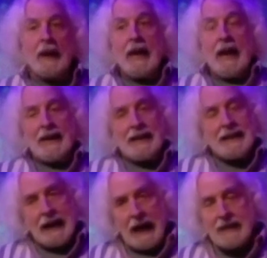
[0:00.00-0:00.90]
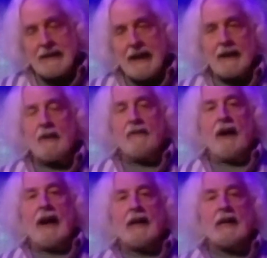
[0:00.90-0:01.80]
And he contacted me
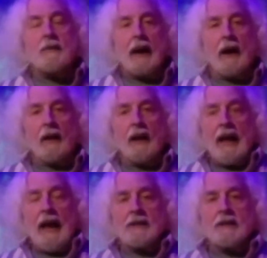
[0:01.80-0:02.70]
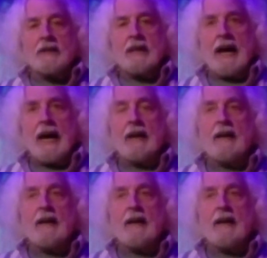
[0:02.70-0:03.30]
via email and said,